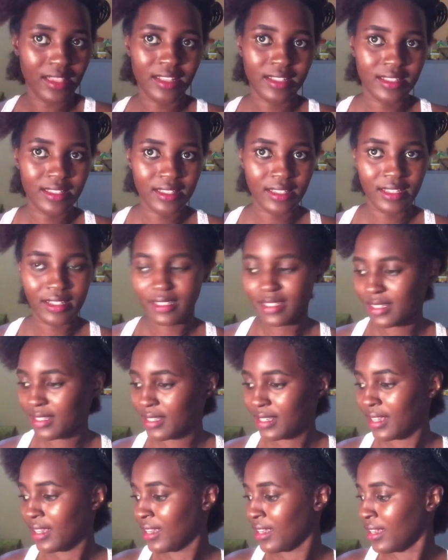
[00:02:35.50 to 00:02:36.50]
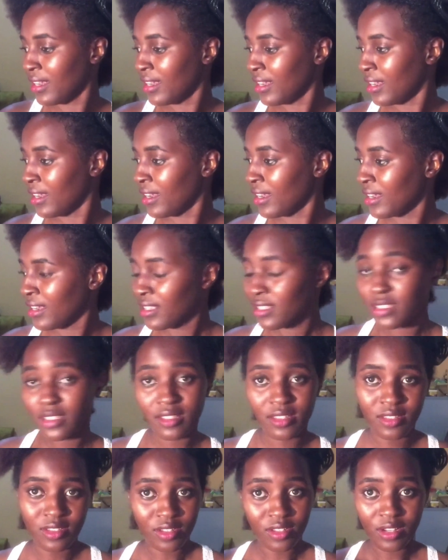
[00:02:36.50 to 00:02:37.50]
That's it.
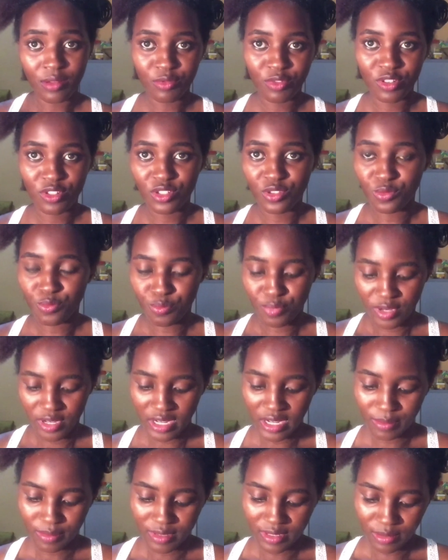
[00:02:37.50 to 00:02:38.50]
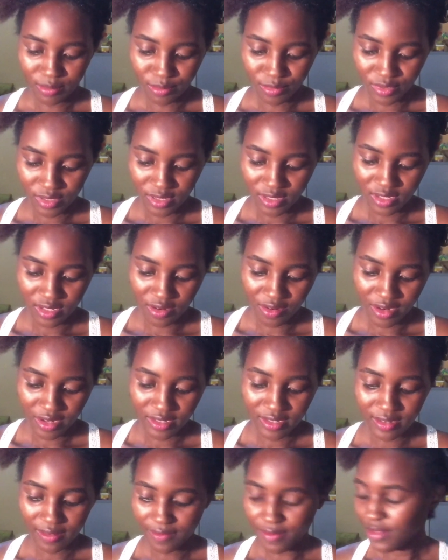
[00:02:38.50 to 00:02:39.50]
So I'm going to pick up some
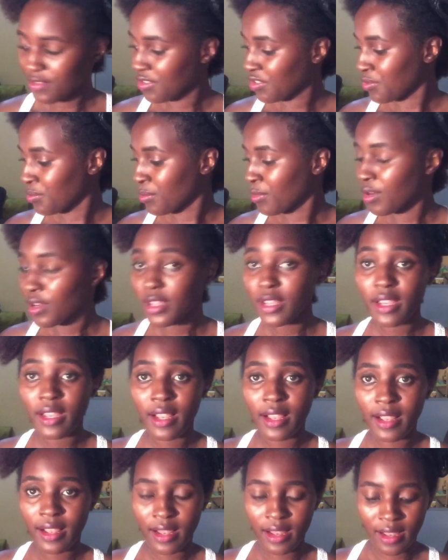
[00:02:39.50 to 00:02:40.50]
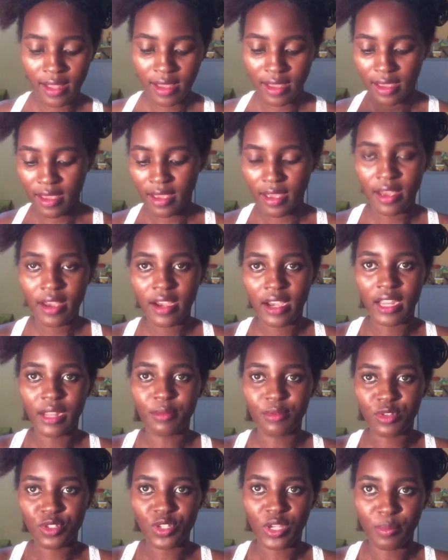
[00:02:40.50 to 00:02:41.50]
moisturizer, very small, and
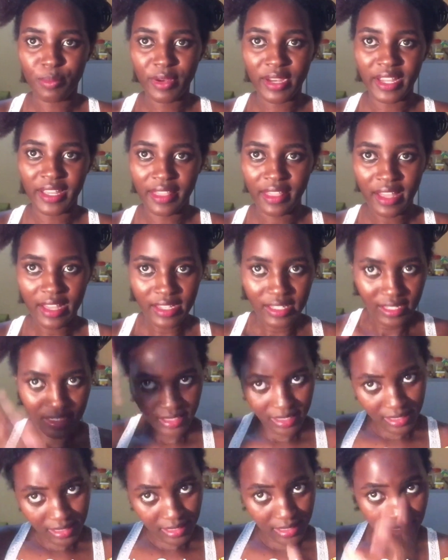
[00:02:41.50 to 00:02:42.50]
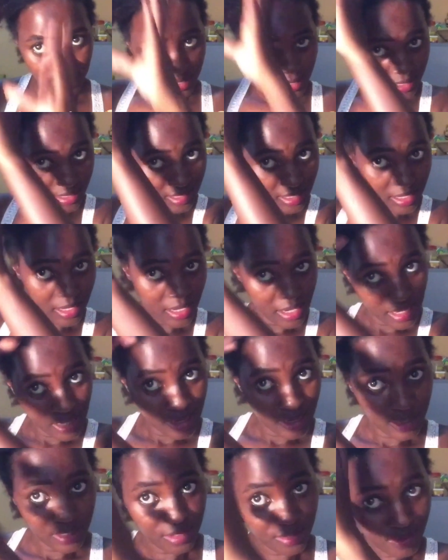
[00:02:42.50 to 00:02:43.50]
I'm going to apply that
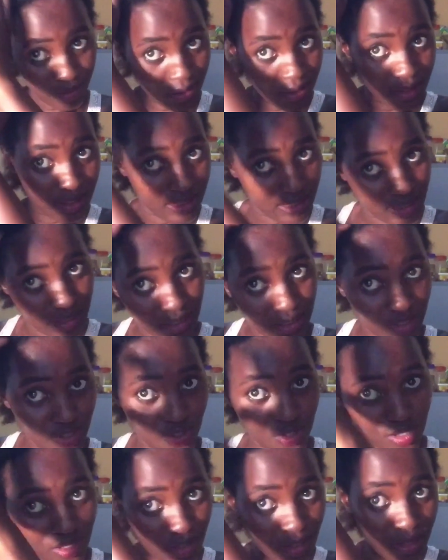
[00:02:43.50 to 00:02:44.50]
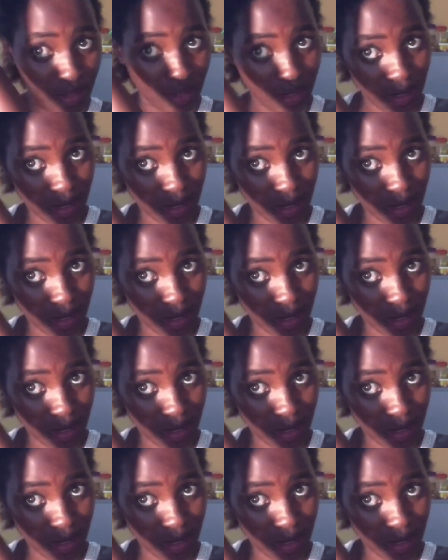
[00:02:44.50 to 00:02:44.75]
to this section.